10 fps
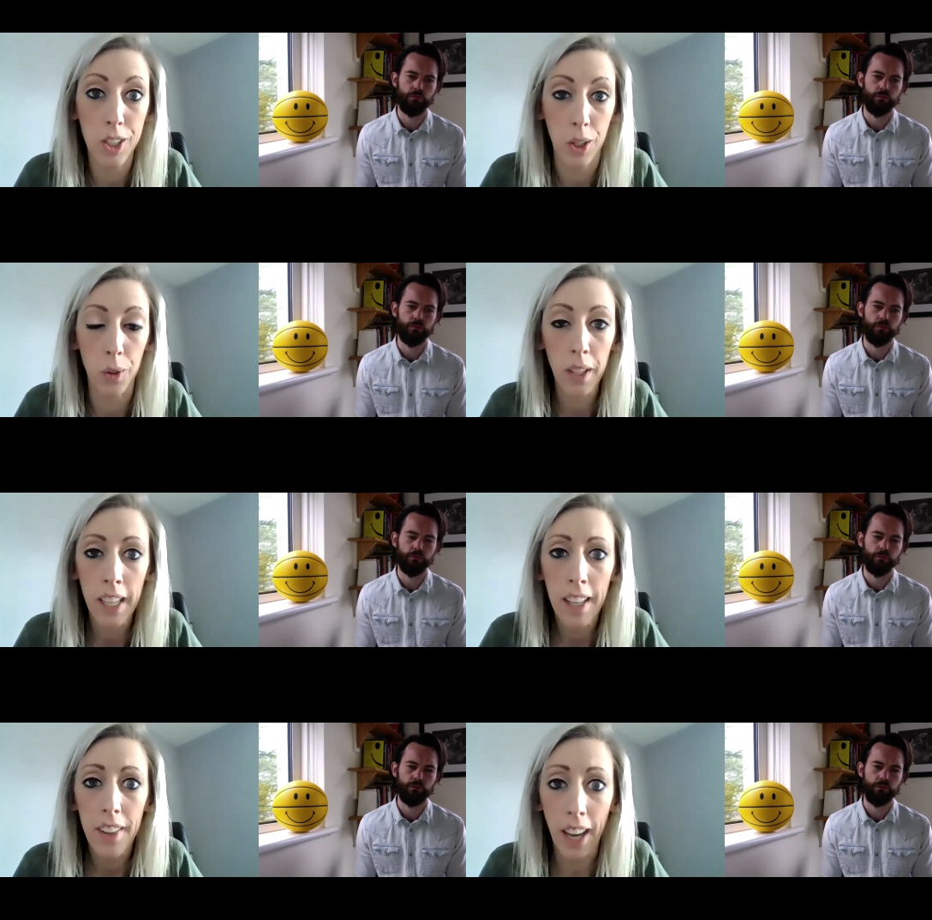Speaker 1: So,
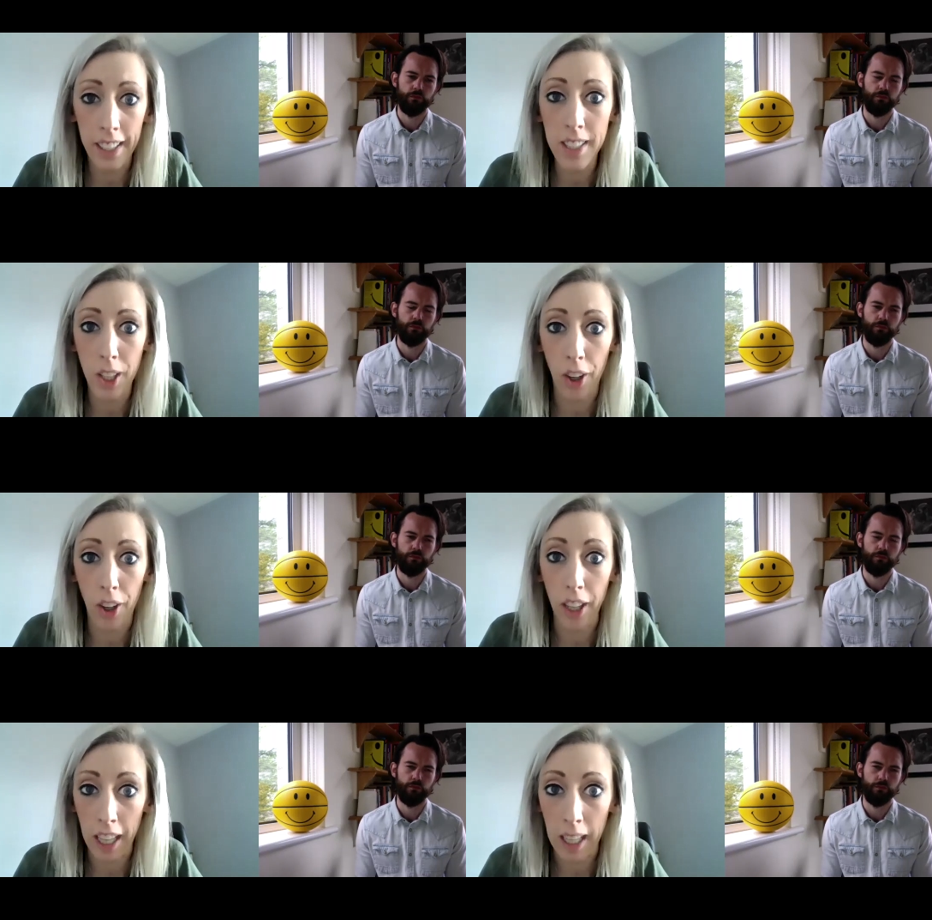that is
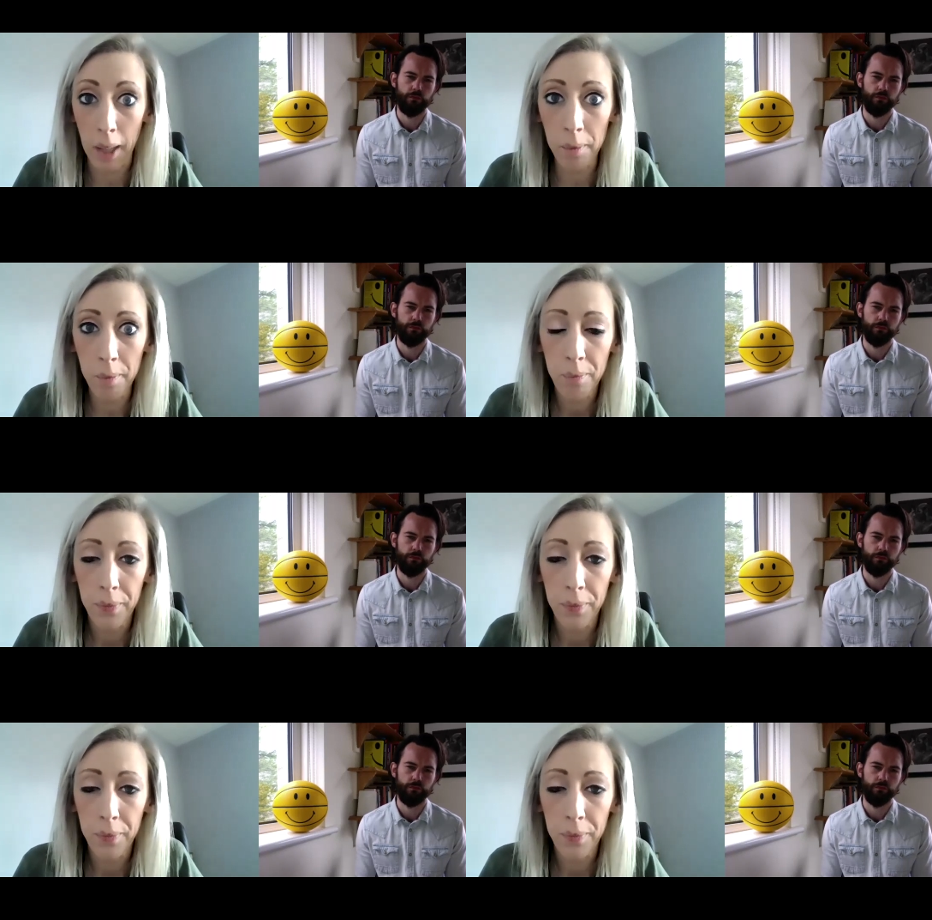our aim.